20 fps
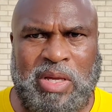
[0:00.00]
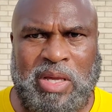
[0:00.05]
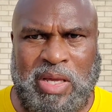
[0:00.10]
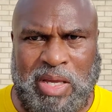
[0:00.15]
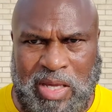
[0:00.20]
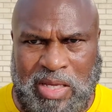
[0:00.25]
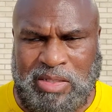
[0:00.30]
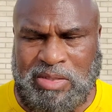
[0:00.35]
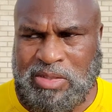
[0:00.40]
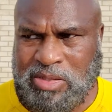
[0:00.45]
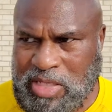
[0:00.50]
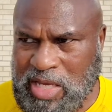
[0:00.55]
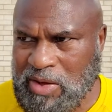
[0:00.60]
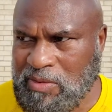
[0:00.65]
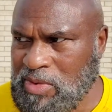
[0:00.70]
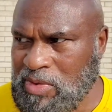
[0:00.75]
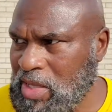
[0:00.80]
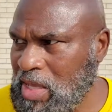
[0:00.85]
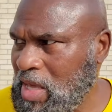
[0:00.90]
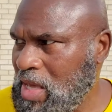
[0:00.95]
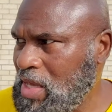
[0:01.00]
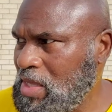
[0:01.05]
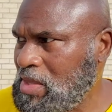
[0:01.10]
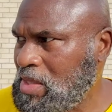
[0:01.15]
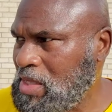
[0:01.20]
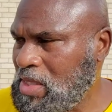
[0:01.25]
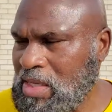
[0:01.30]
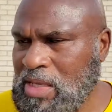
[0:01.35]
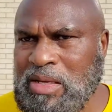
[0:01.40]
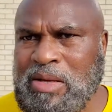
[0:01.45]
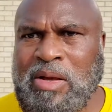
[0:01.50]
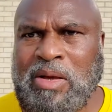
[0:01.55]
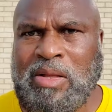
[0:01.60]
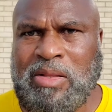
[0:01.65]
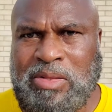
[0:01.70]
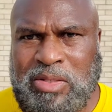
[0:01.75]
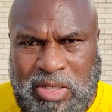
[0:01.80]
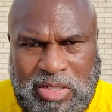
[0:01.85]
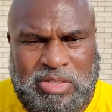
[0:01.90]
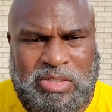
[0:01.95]
in 70 AD
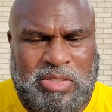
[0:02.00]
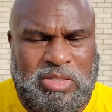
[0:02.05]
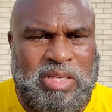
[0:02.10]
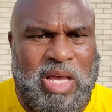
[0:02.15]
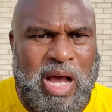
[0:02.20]
this is